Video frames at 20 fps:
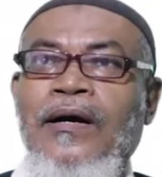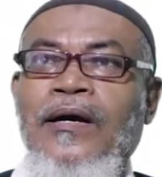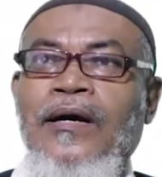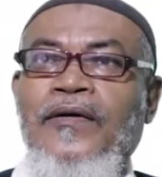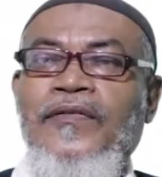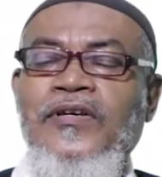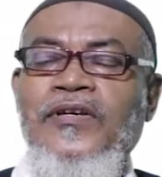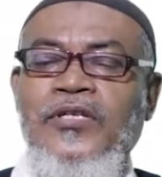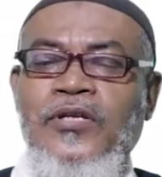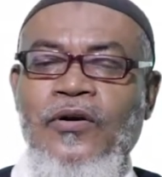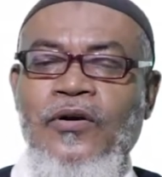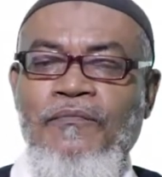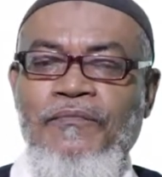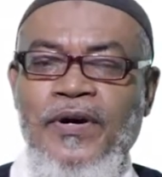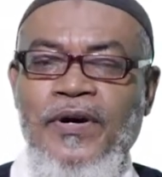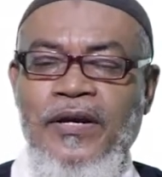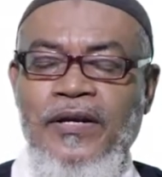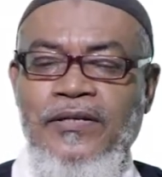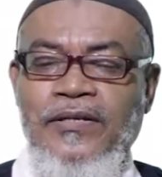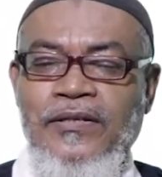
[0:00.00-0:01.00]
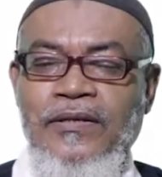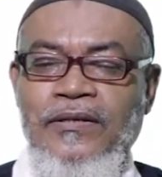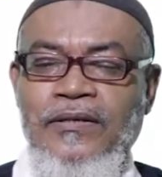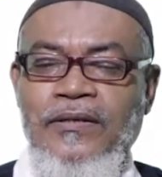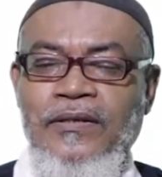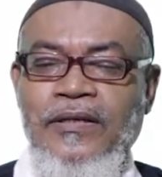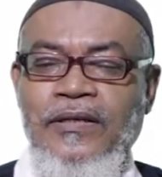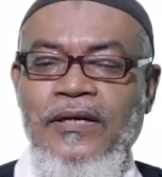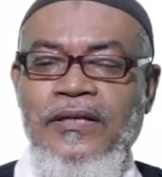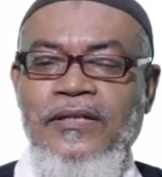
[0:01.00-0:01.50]
this
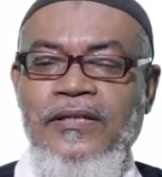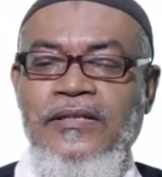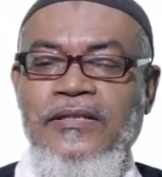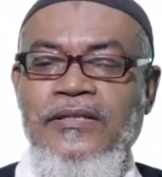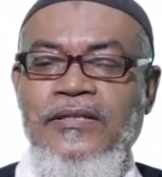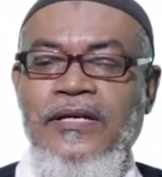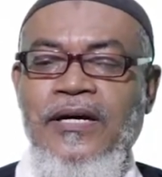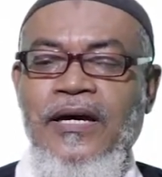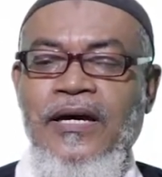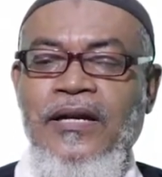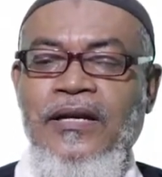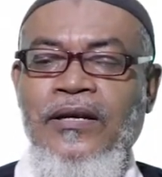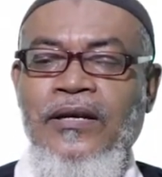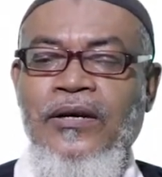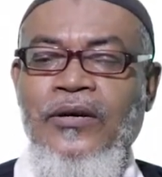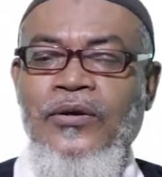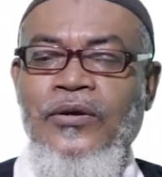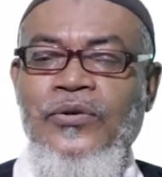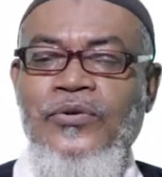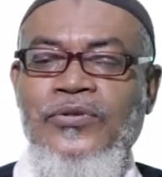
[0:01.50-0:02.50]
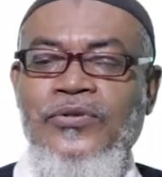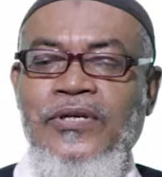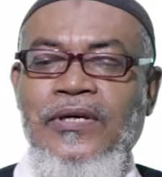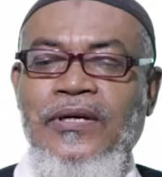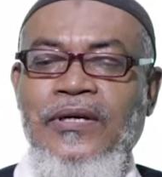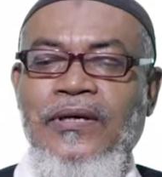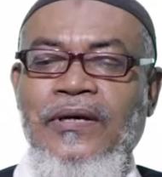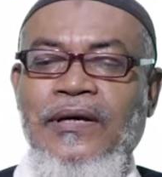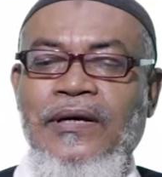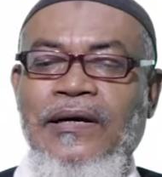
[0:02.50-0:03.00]
comparison, it is done
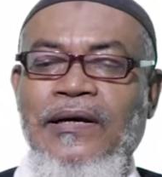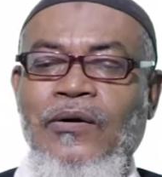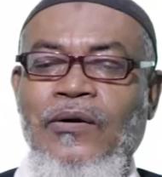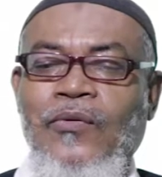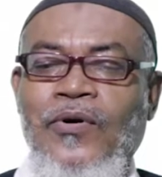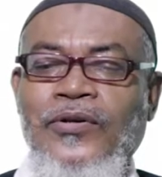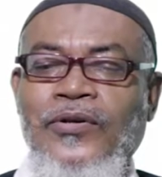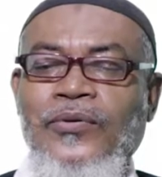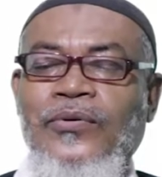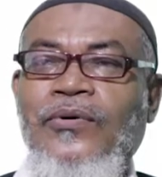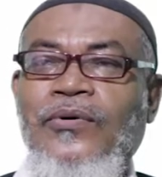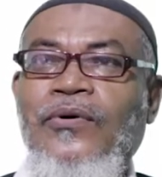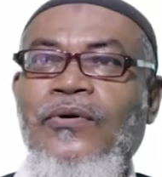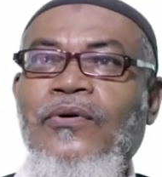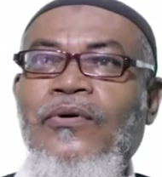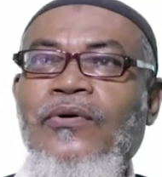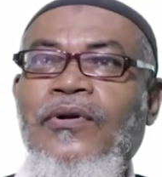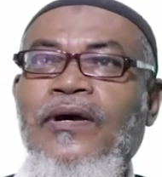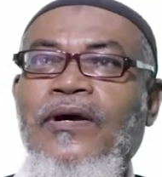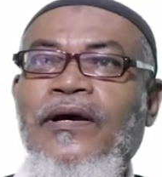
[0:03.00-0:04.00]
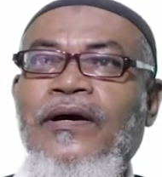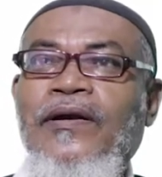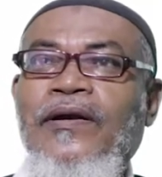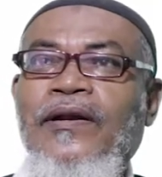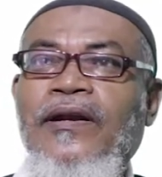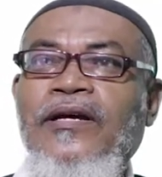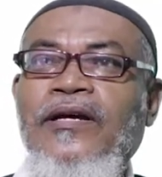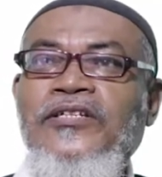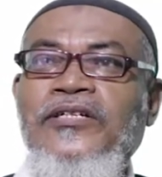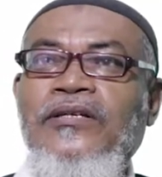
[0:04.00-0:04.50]
using what you call
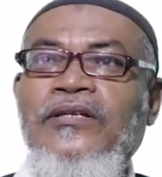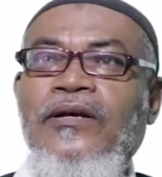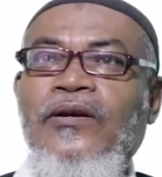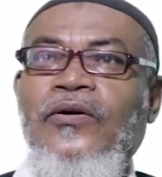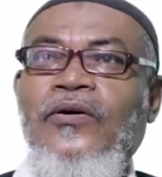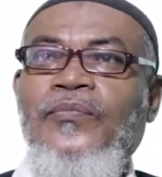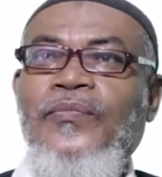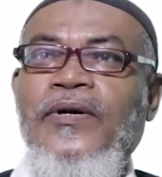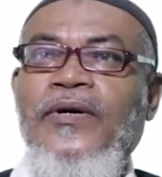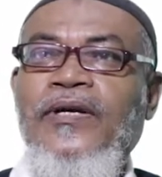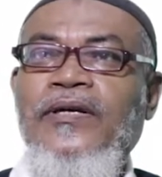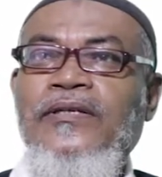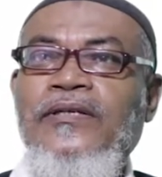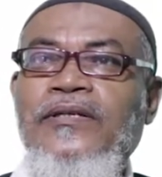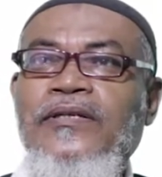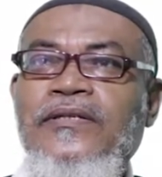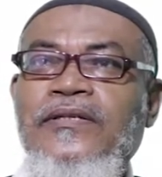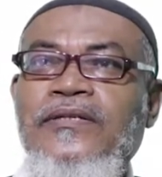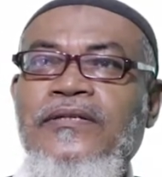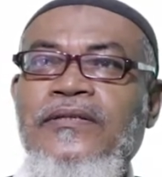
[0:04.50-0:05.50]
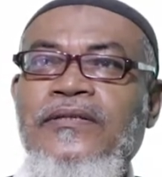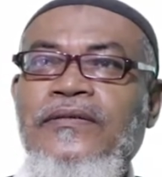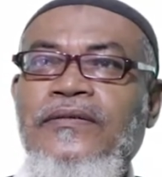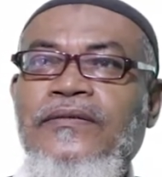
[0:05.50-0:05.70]
relational operators.